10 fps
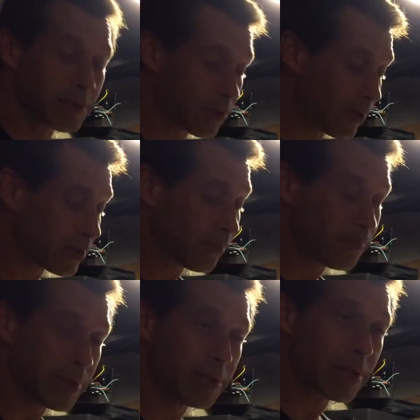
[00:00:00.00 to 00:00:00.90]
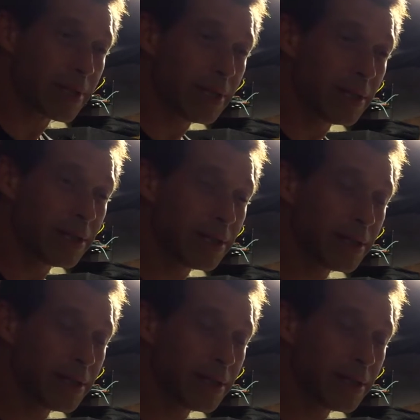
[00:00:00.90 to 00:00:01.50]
So its ability